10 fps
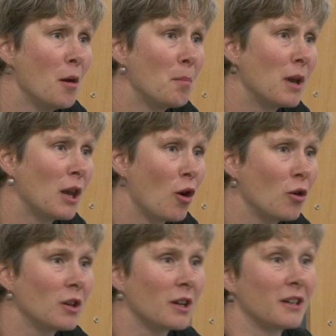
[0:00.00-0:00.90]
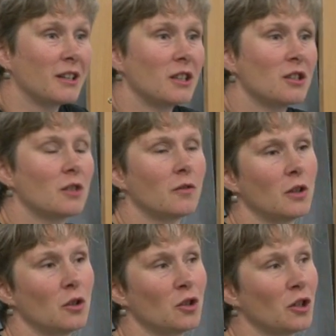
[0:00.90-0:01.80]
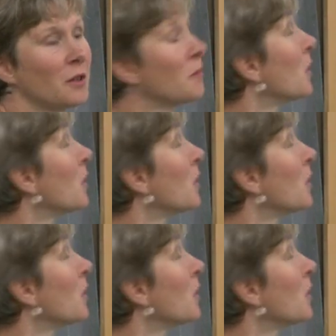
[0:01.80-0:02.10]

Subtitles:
But longer into the future,